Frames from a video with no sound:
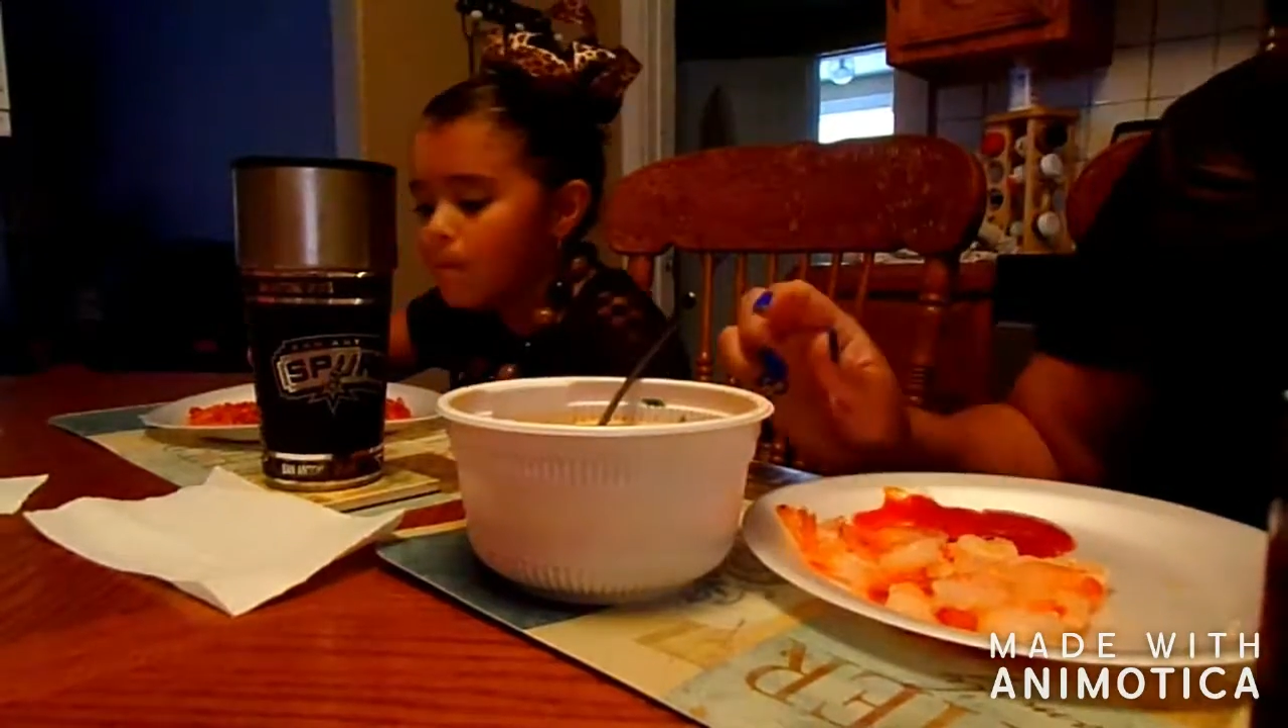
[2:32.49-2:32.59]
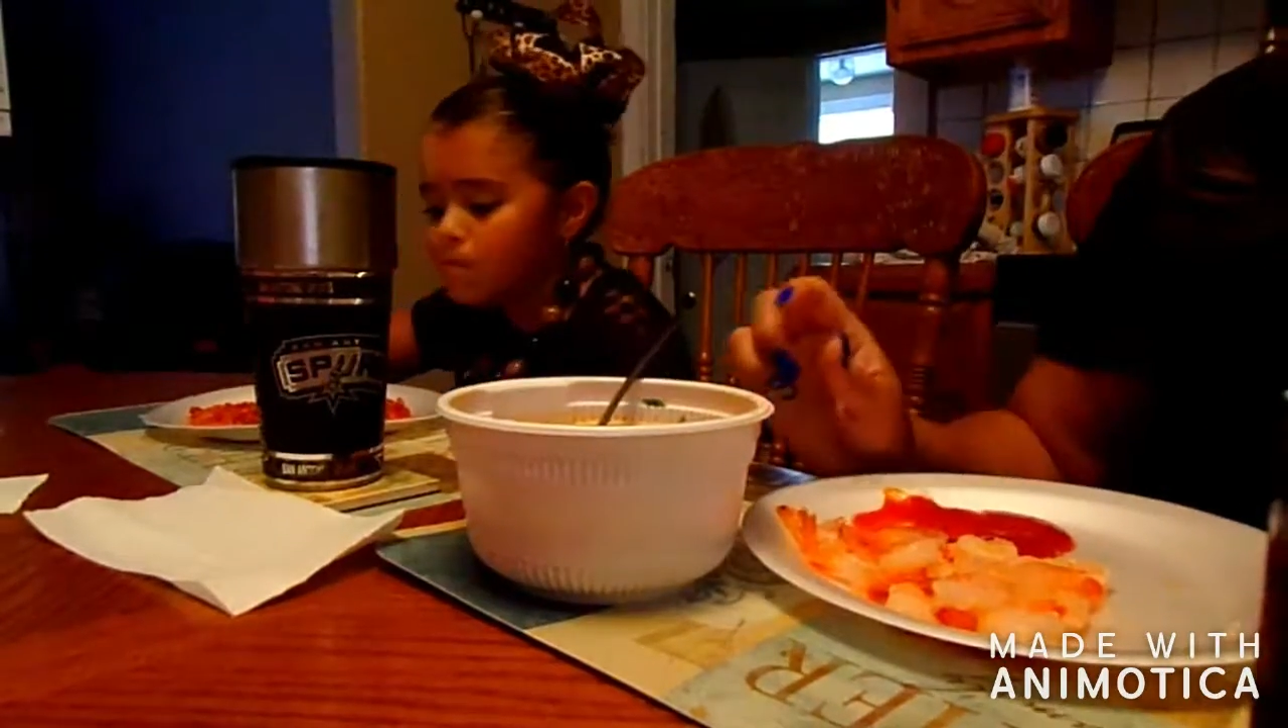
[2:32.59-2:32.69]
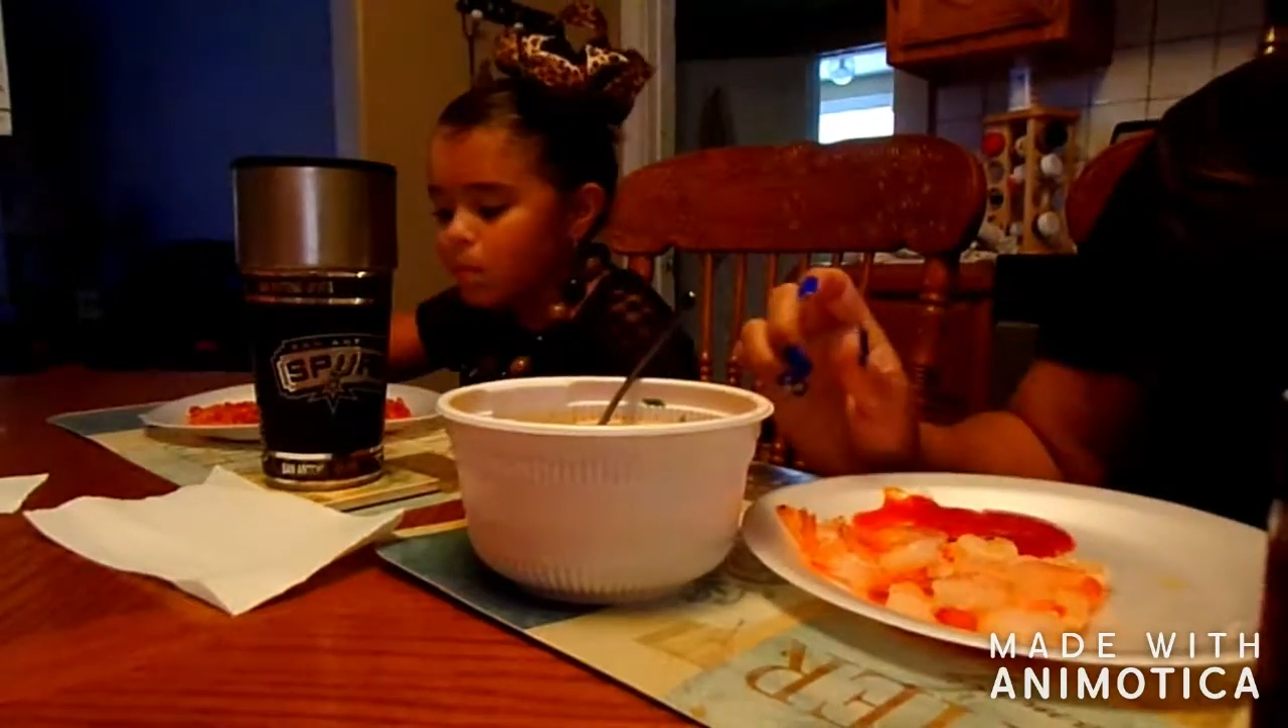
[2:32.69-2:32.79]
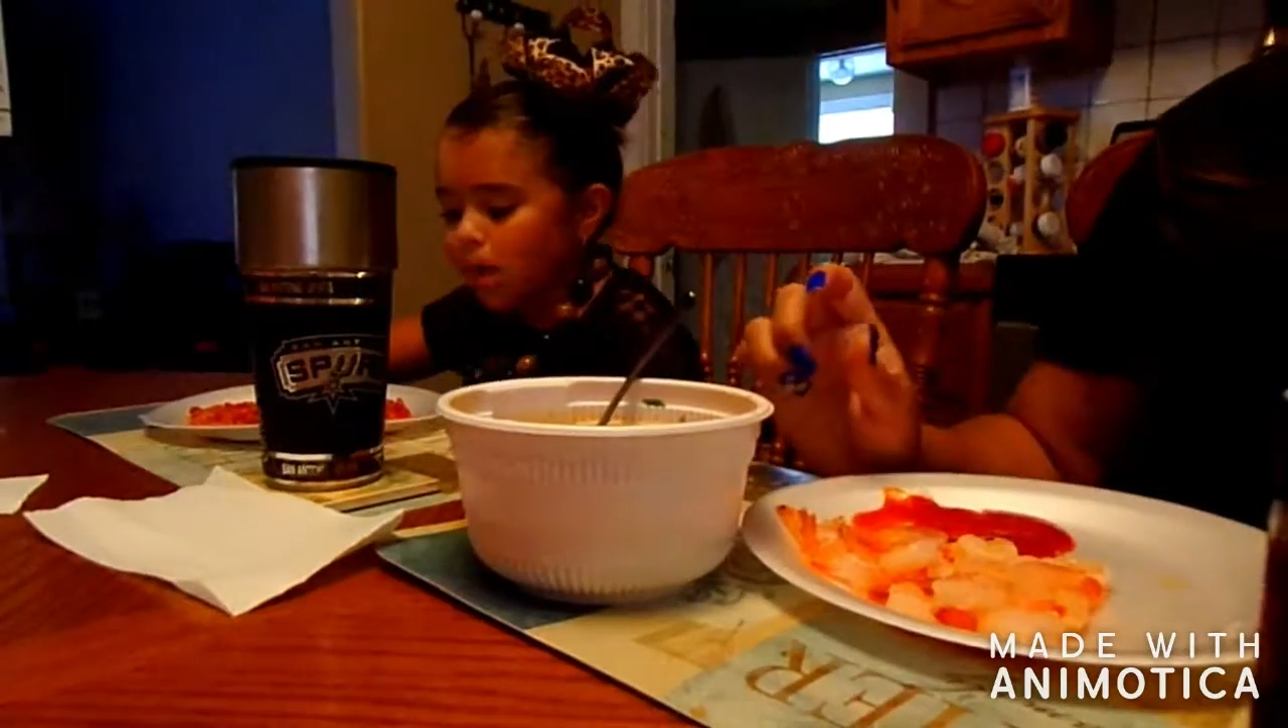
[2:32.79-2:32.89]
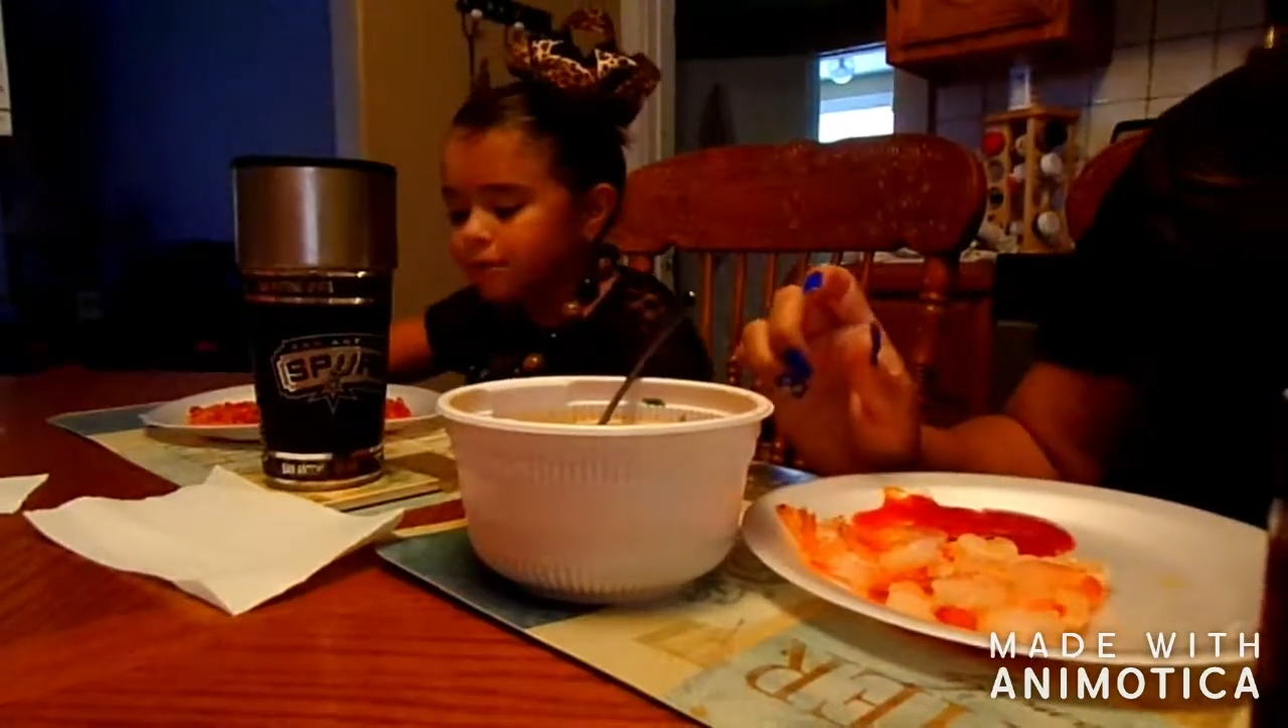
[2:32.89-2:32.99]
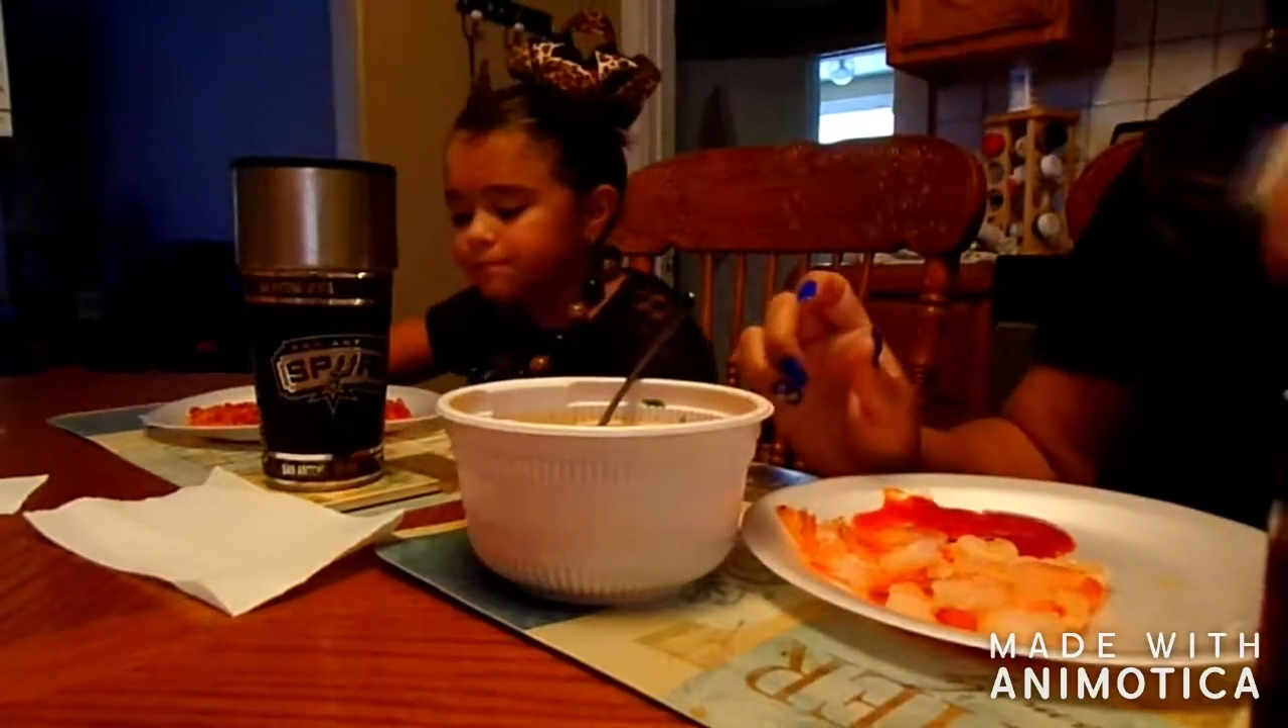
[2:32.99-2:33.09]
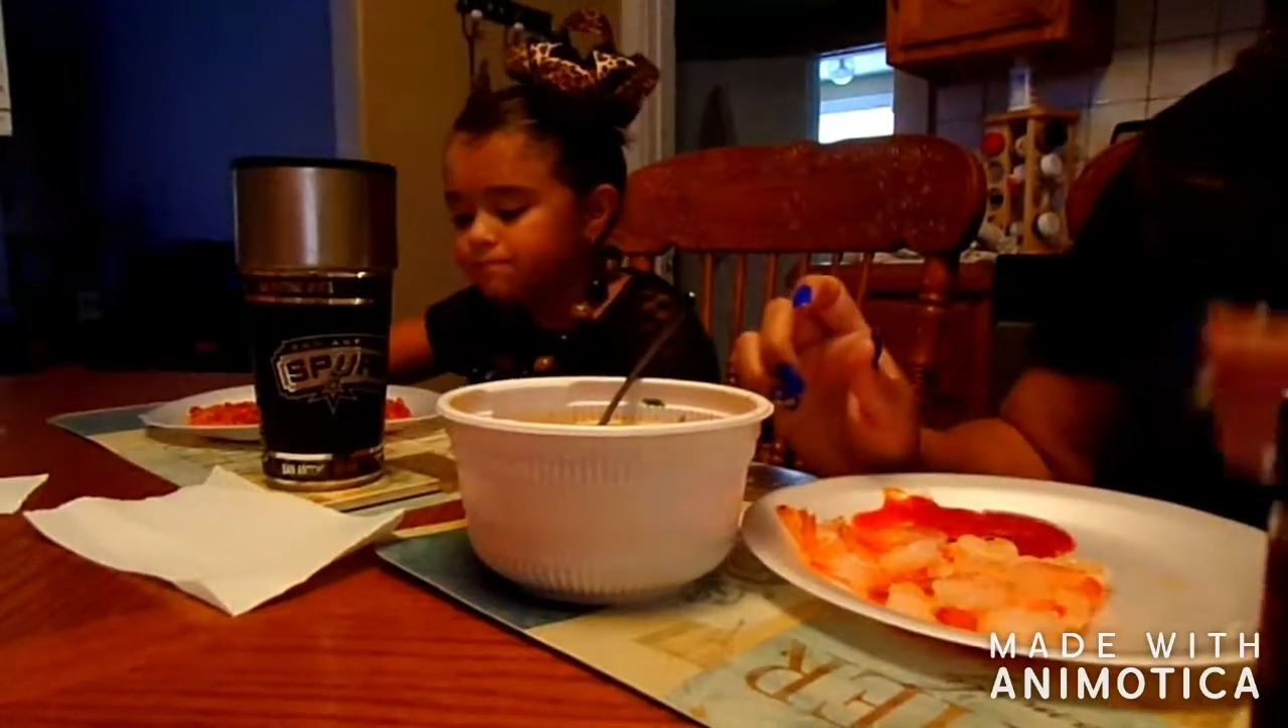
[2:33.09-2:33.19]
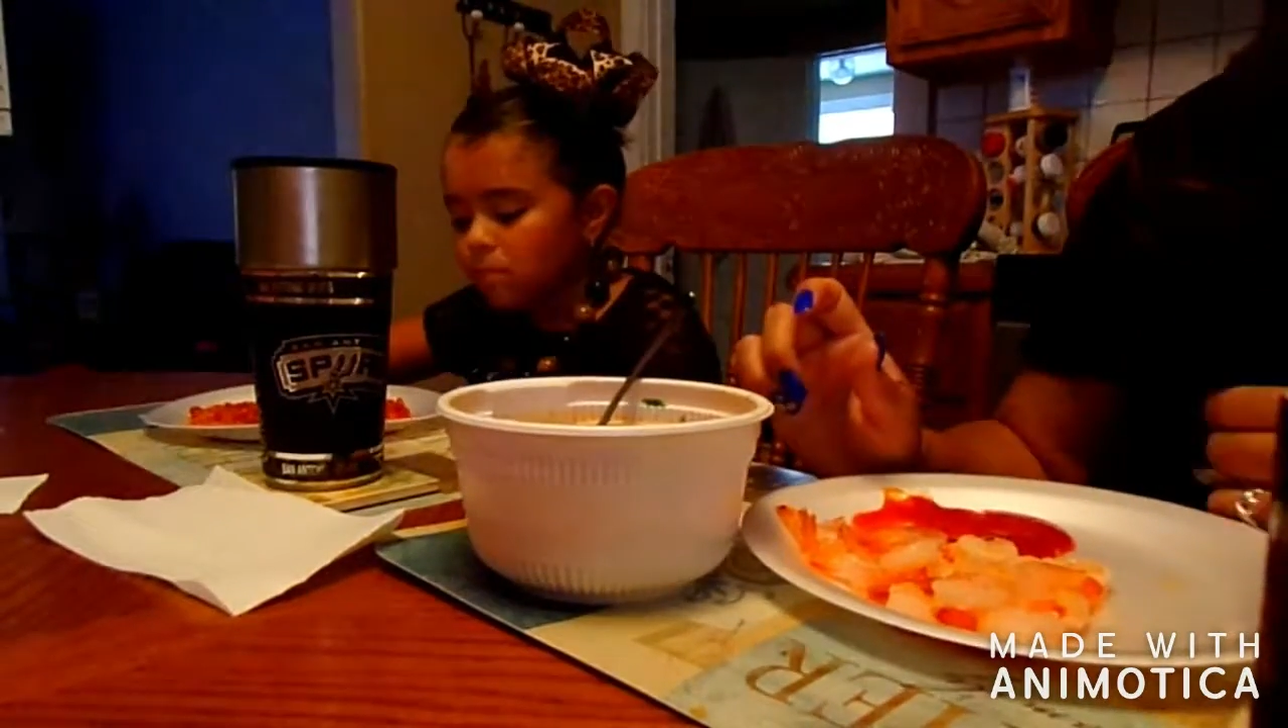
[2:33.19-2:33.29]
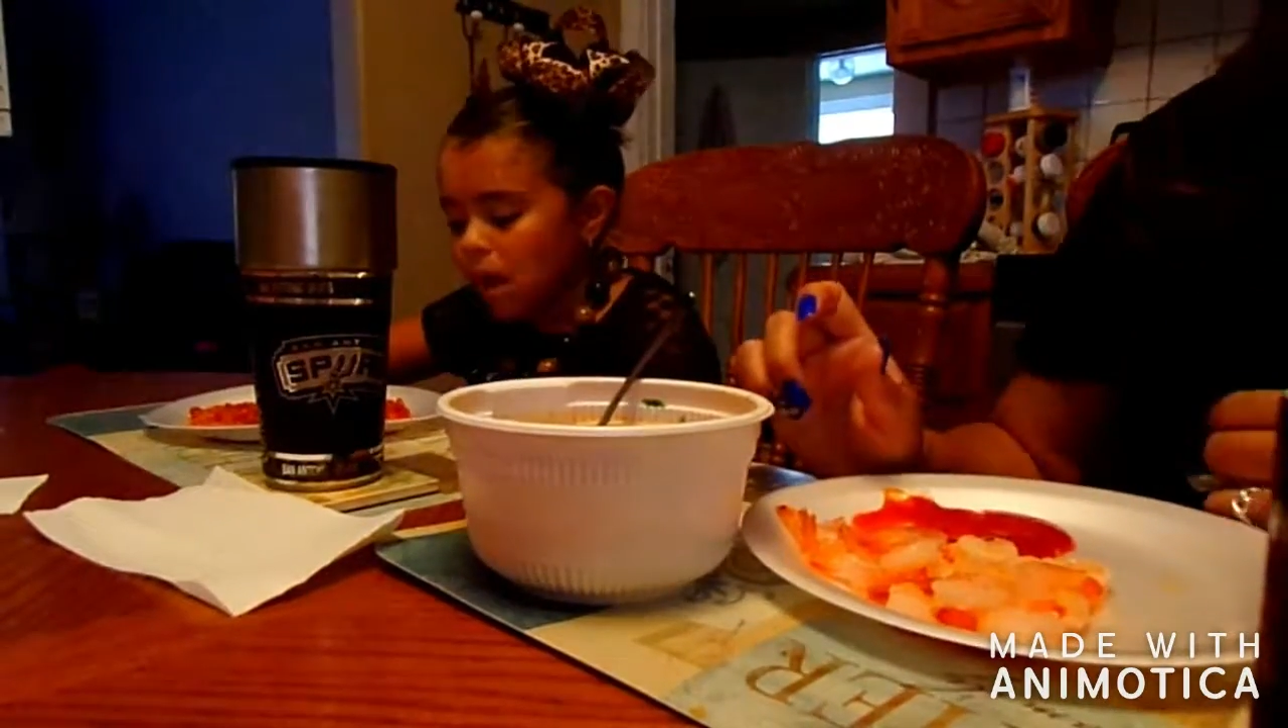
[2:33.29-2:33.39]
He got a new gun for